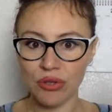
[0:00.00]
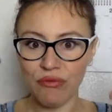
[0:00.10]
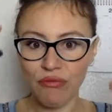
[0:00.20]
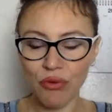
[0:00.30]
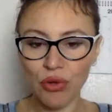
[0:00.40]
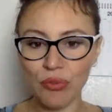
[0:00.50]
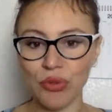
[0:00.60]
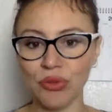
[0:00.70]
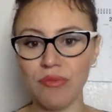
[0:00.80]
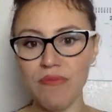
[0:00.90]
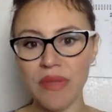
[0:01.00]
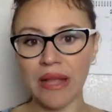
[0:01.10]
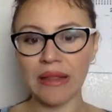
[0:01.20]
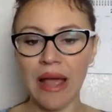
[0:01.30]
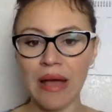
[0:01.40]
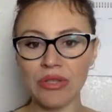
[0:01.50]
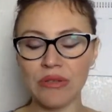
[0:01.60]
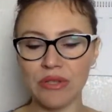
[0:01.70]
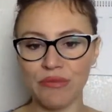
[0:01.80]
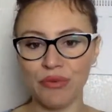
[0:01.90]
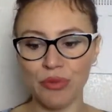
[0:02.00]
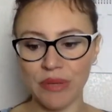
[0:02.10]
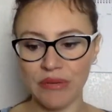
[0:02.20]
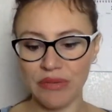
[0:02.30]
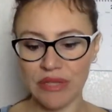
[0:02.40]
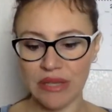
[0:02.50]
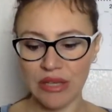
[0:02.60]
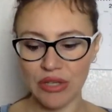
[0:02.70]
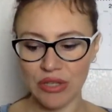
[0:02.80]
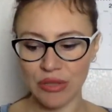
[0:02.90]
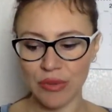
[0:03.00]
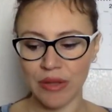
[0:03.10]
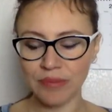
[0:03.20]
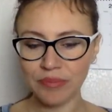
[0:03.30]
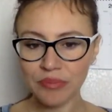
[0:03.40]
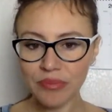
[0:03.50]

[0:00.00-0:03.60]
The full moon allows this full manifestation as well.